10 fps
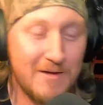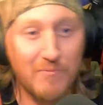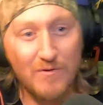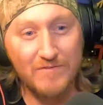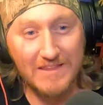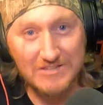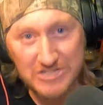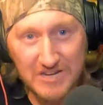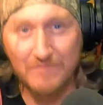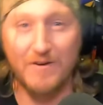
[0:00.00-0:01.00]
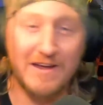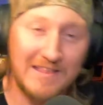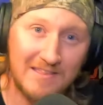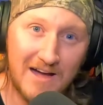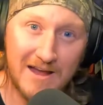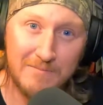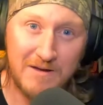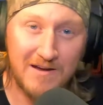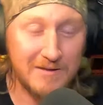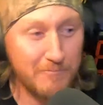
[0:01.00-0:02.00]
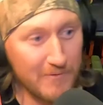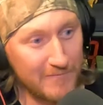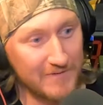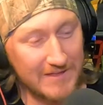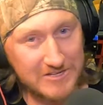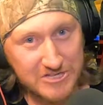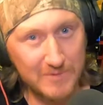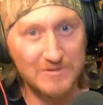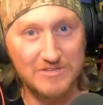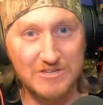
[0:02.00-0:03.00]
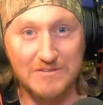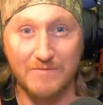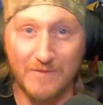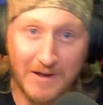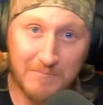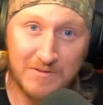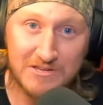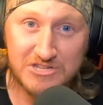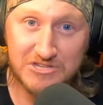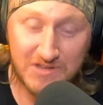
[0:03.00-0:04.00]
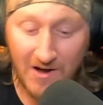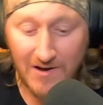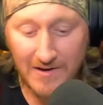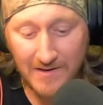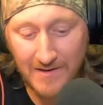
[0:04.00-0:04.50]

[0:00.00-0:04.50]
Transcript: proven that she fucking lied about it, proven that she was just a fucking malicious cunt,